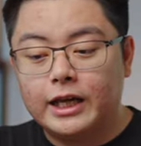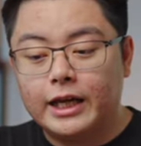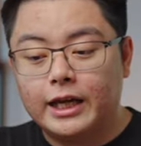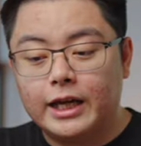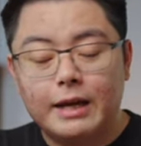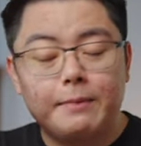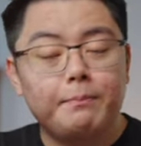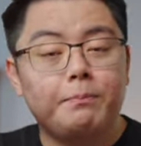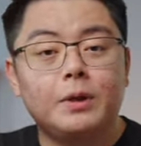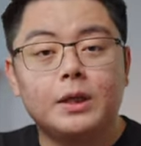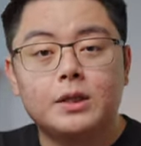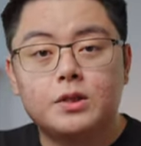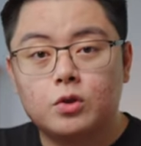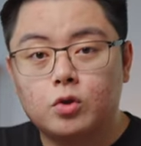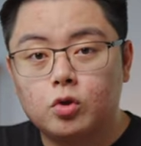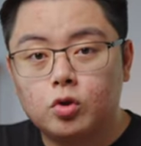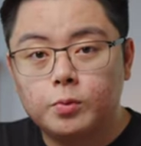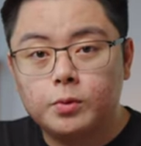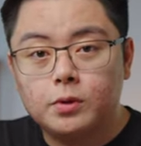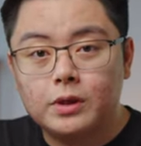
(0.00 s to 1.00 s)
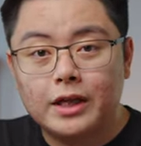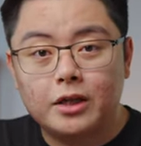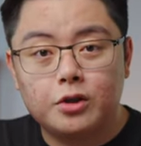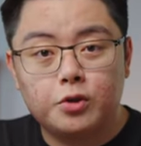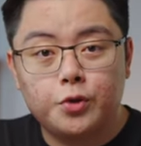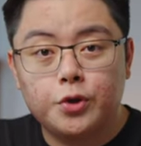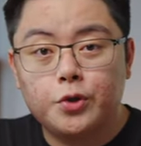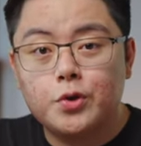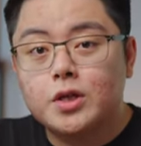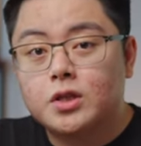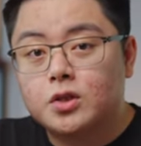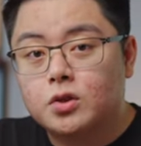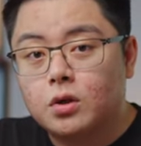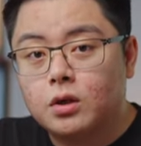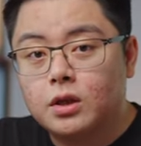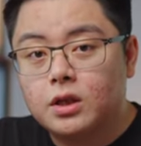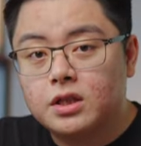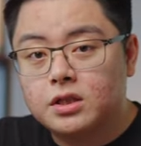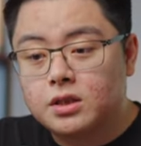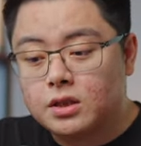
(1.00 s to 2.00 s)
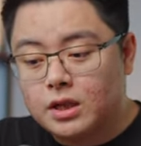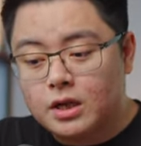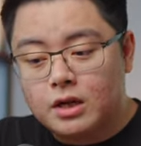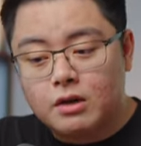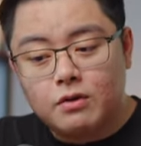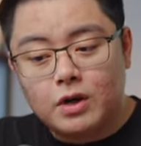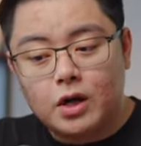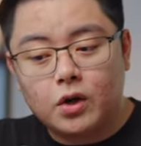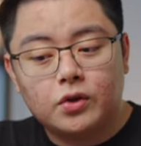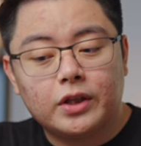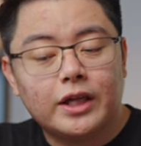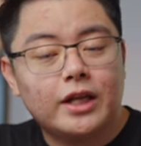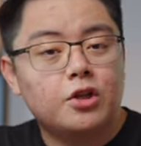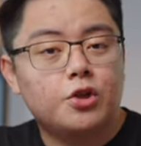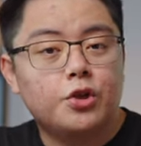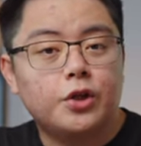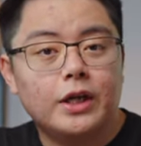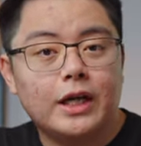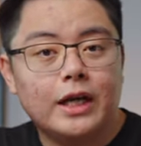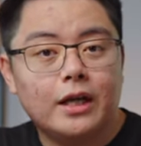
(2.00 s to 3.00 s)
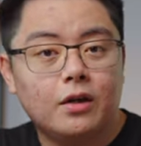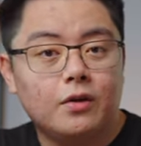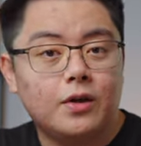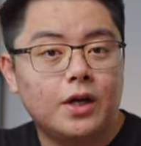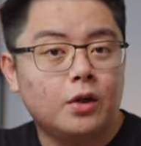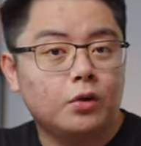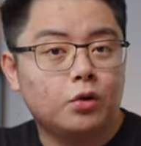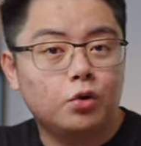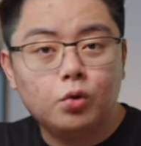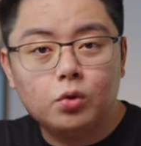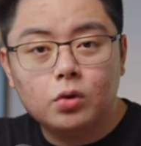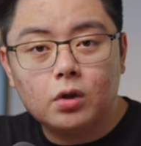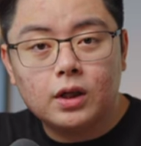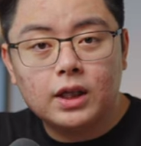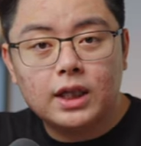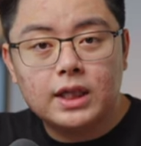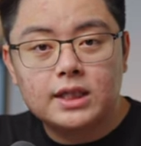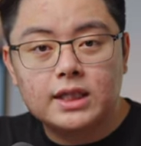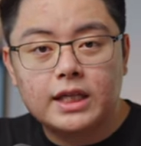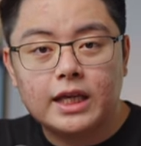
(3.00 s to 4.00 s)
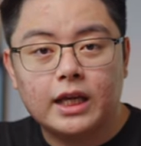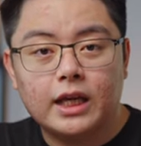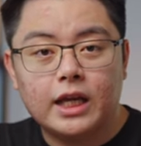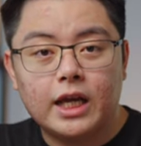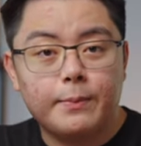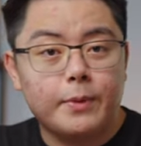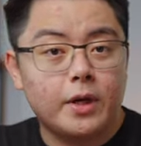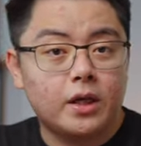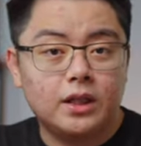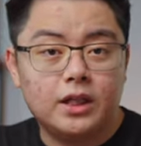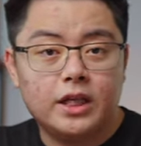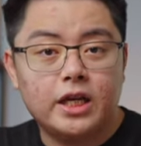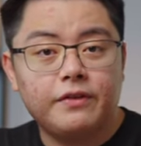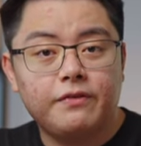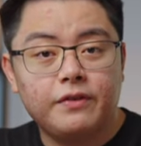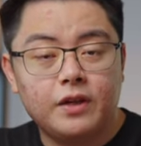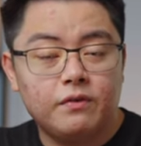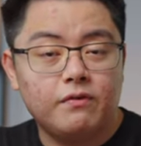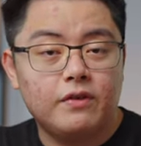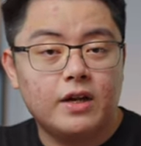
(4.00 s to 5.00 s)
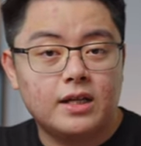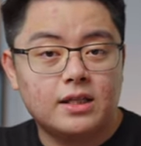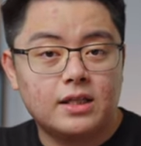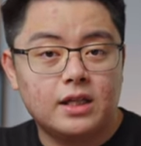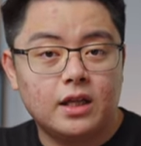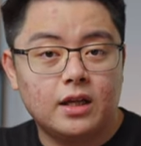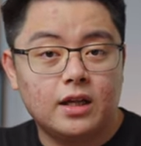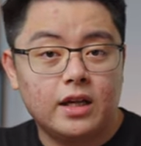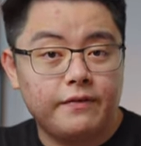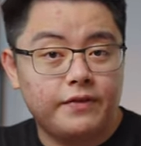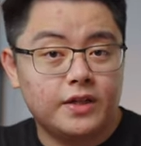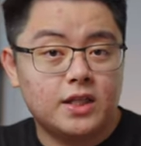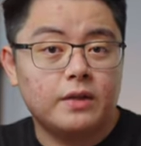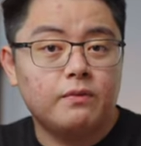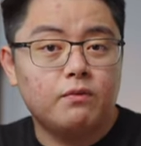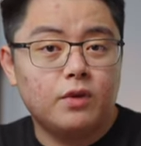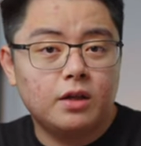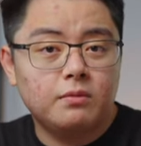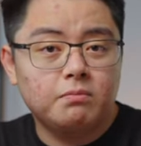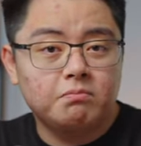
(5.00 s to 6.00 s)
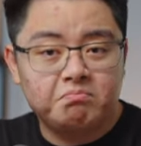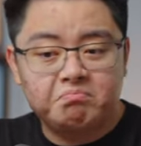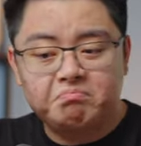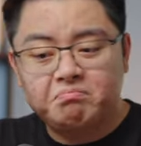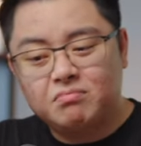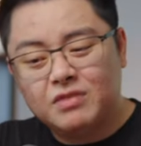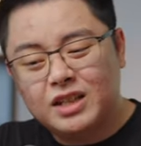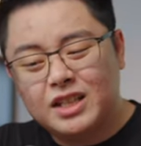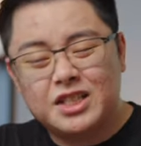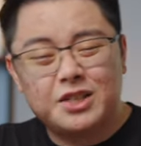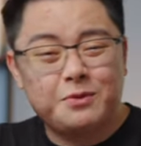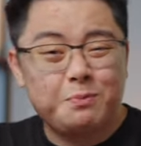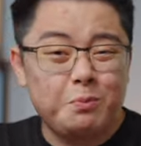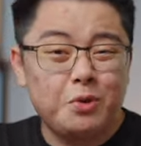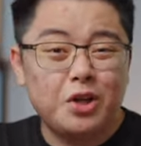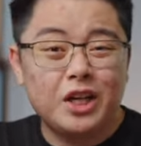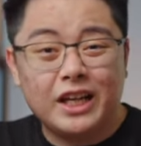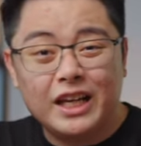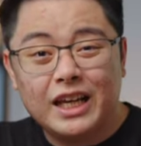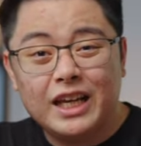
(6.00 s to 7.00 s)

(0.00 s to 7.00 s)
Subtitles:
like M Plus Global at $3, Rakuten Trade at around $2, and MIDF Invest and FSM1. It's more than